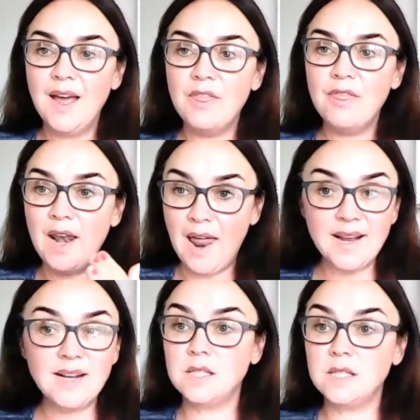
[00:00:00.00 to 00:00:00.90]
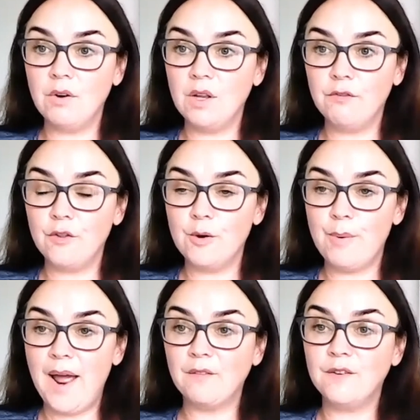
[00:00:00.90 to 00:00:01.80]
They like cereal for their
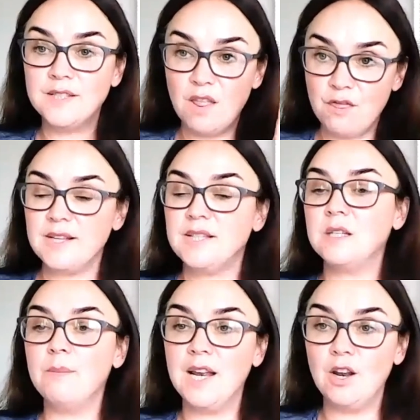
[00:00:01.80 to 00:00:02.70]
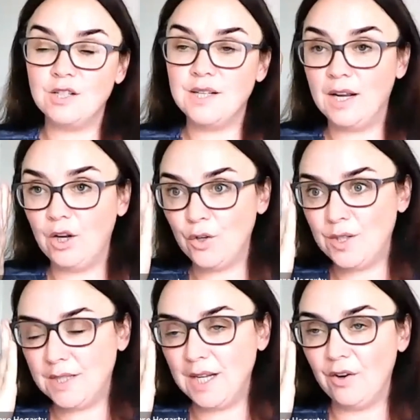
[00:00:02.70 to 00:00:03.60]
breakfast. This to me looks like a good
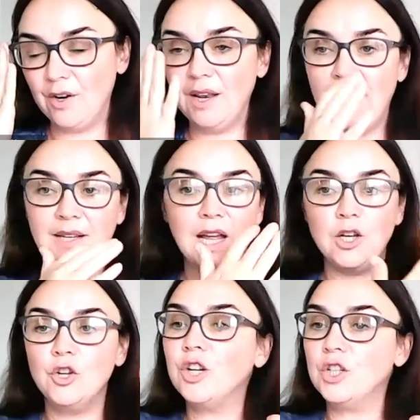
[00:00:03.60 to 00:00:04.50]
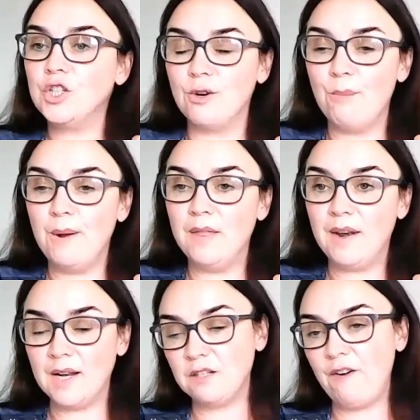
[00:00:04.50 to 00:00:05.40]
cereal, and yet you can show me that
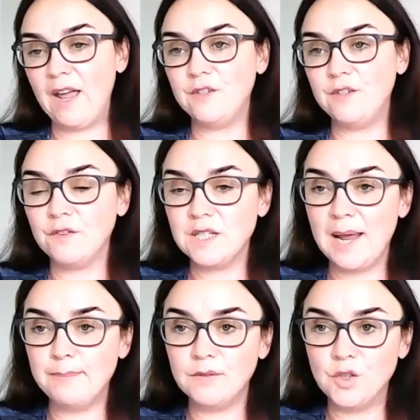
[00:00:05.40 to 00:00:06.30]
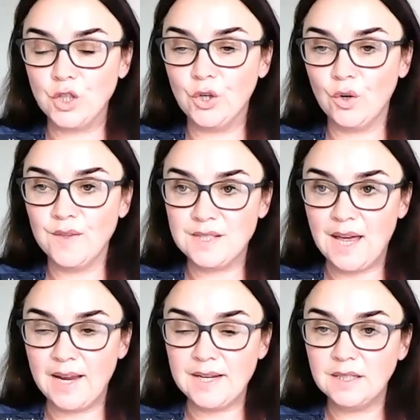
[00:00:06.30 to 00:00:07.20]
it has 5 different types of sugar on the
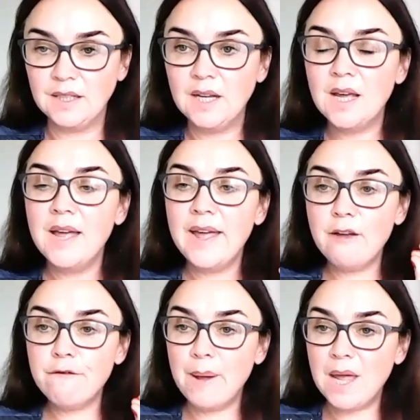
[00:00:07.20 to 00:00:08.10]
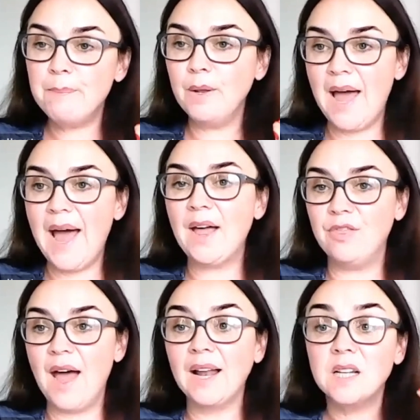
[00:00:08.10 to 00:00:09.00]
side. If people had
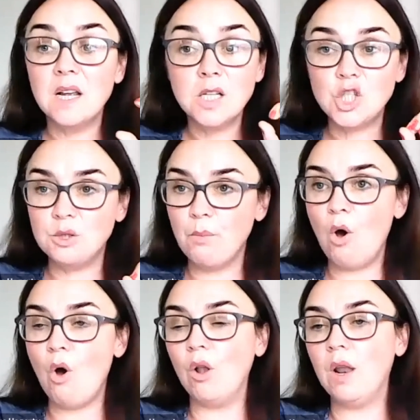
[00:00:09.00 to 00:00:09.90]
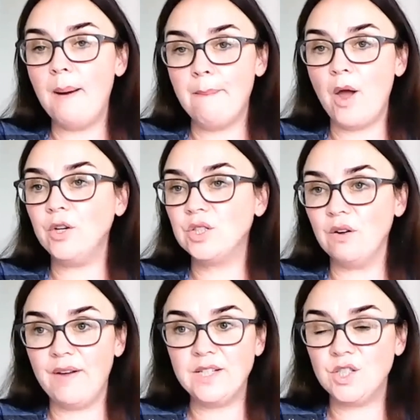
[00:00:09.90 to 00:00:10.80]
that small amount
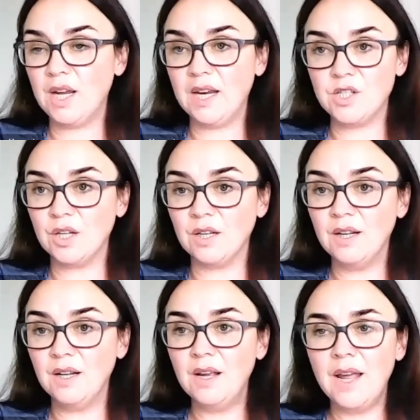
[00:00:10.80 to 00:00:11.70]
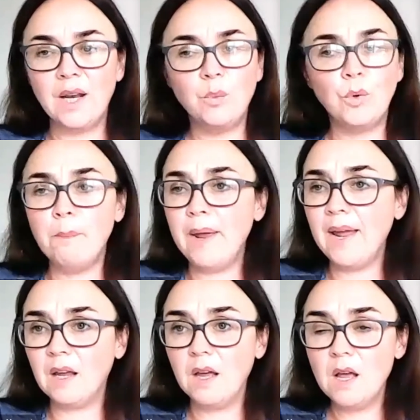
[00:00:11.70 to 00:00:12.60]
of education, it would
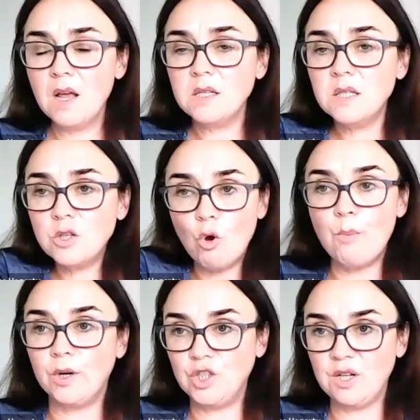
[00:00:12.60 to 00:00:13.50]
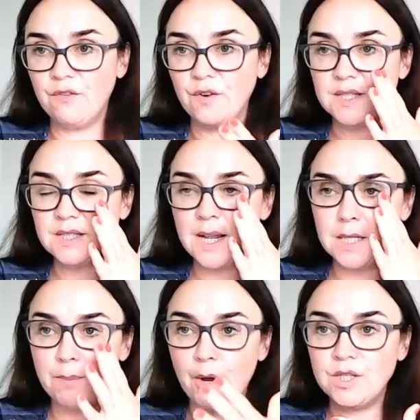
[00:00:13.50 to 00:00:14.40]
make so much difference. It's
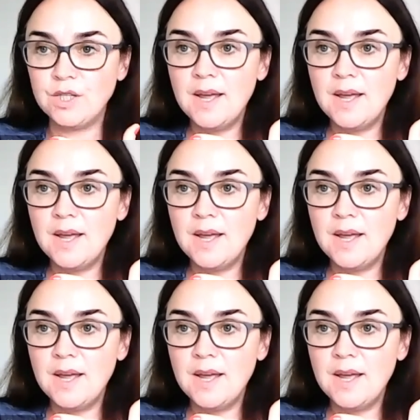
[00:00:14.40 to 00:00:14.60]
about